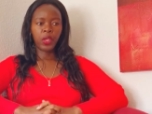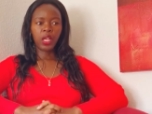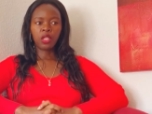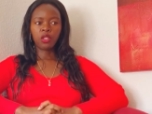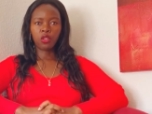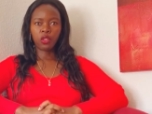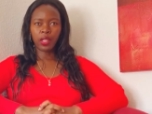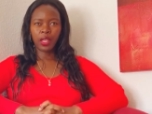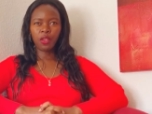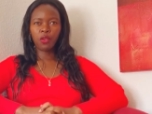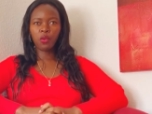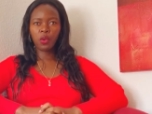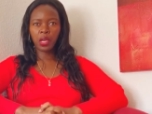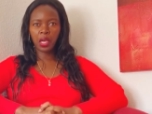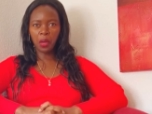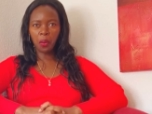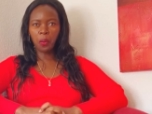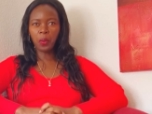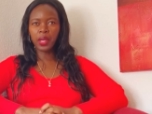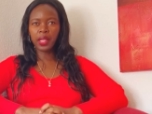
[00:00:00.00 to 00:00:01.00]
So the
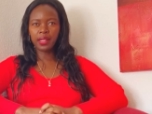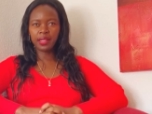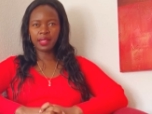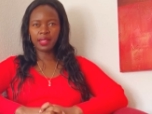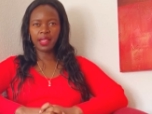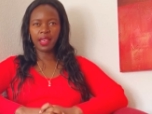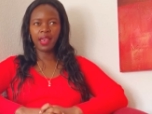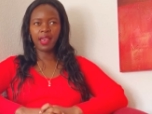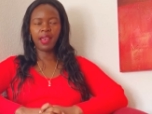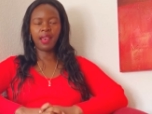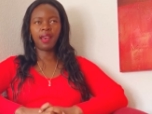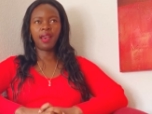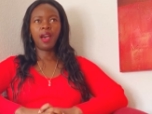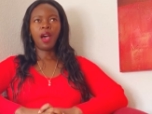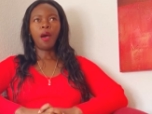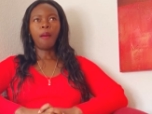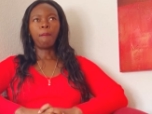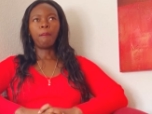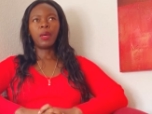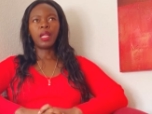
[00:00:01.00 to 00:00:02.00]
UK wins there,
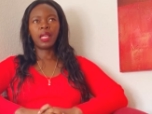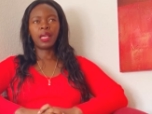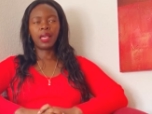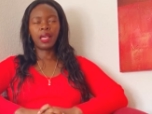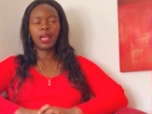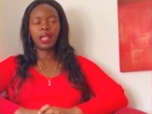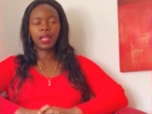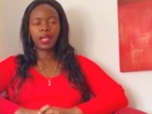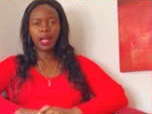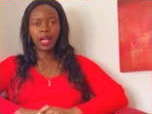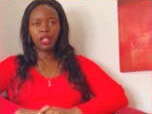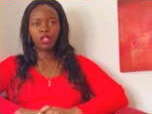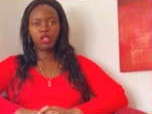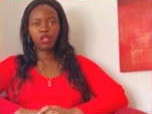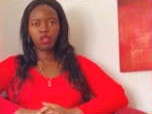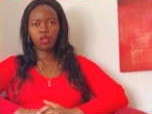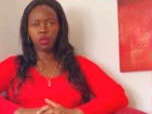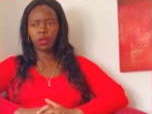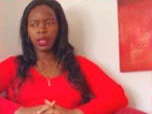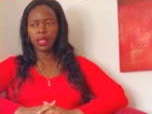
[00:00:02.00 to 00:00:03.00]
but again, culture
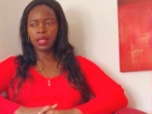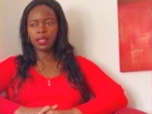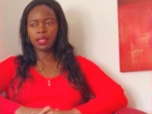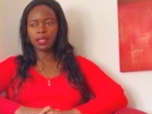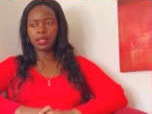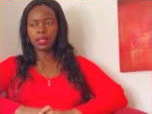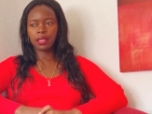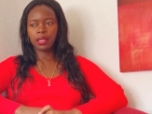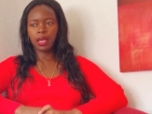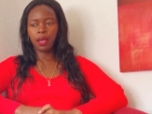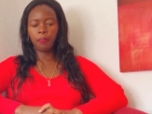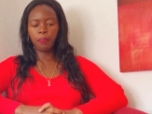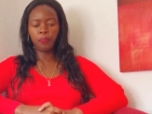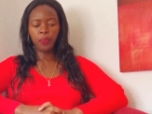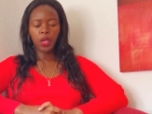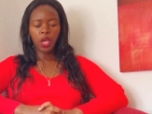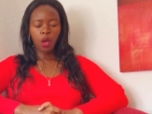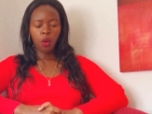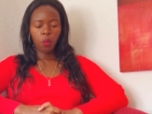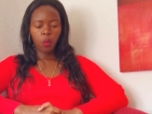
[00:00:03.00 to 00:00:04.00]
shock is the same.
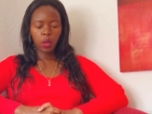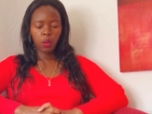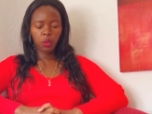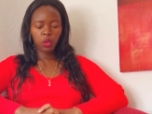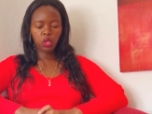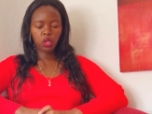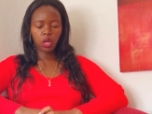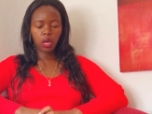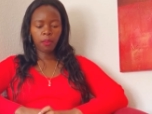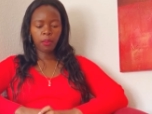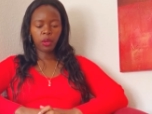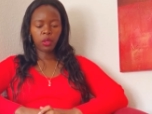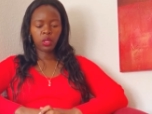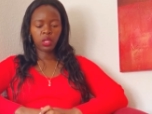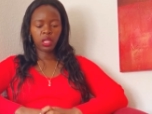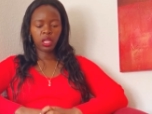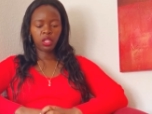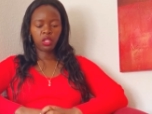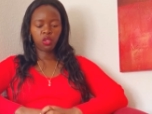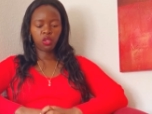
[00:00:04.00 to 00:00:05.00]
When we talk about
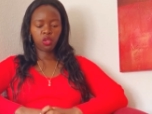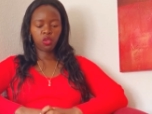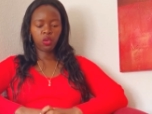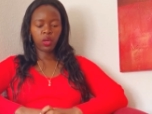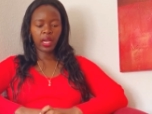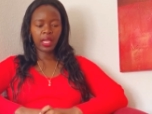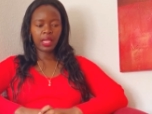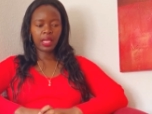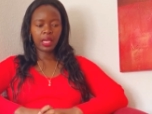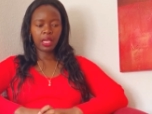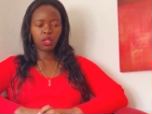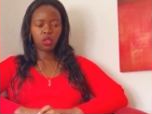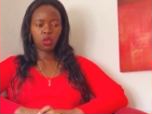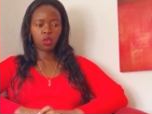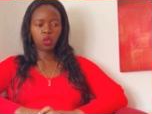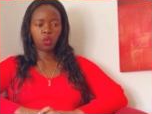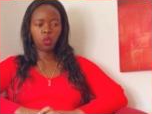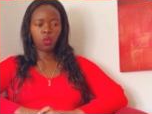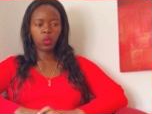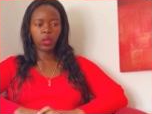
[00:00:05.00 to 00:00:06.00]
culture shock, I think it's
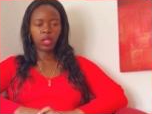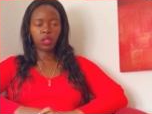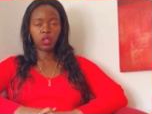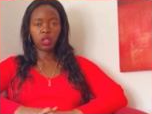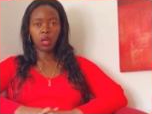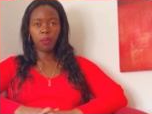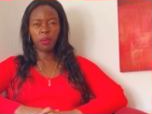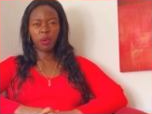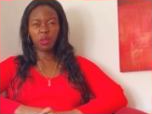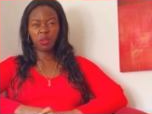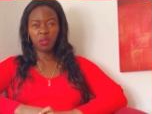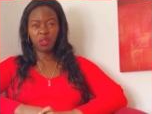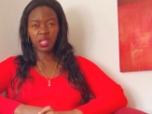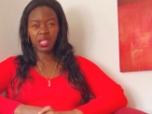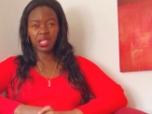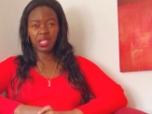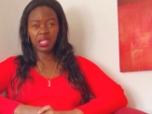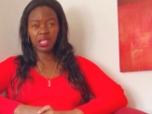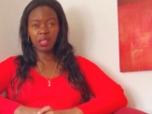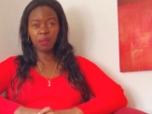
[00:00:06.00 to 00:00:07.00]
also good I talk about
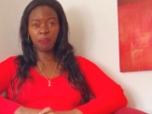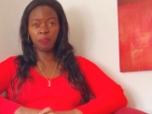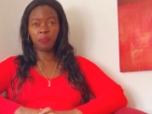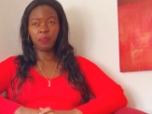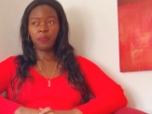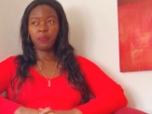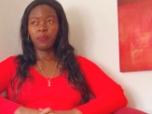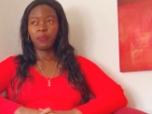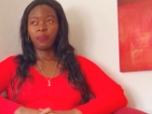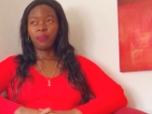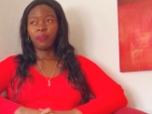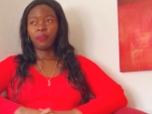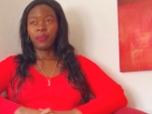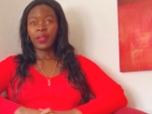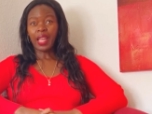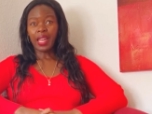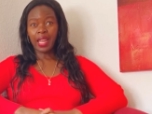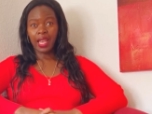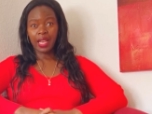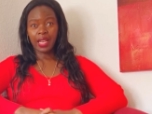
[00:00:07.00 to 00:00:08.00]
racism.
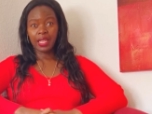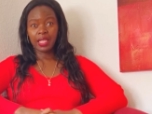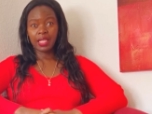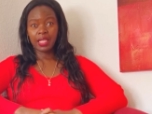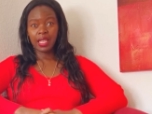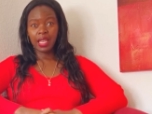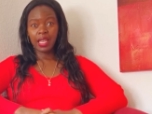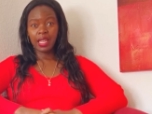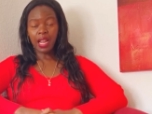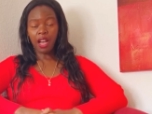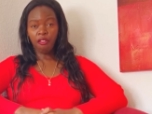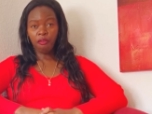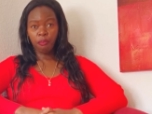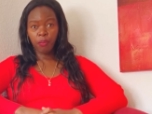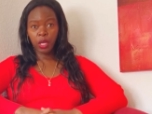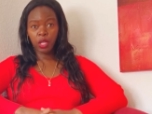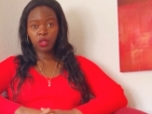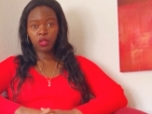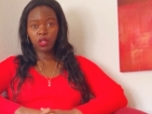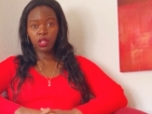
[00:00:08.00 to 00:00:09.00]
Like I said, I've
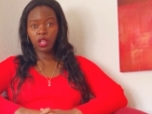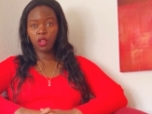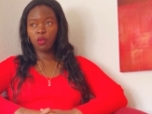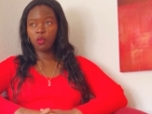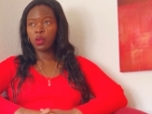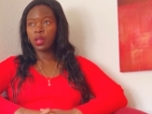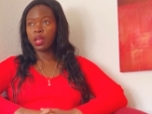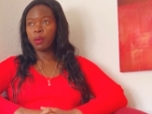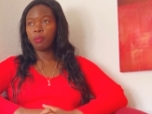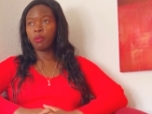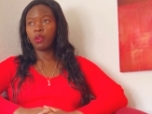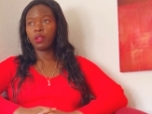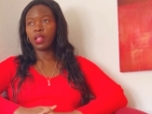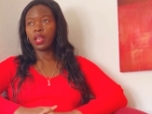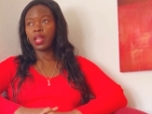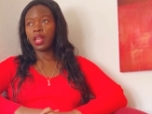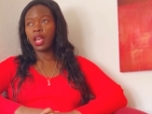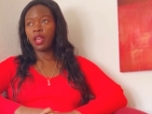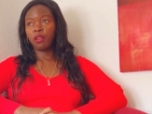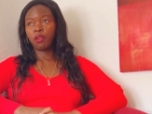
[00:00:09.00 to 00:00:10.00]
been to the UK more
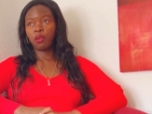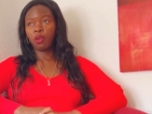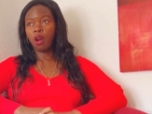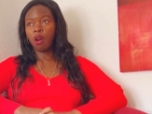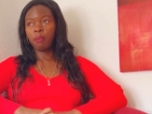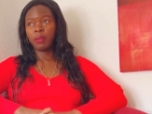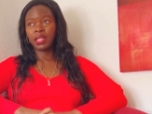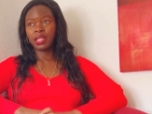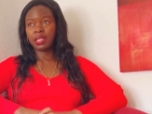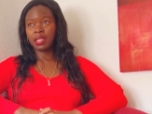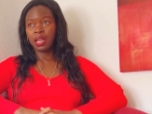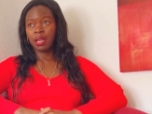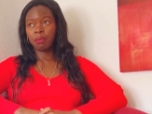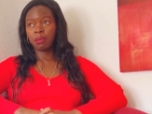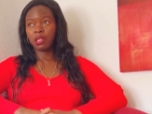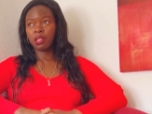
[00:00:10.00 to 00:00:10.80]
than I don't know how many times.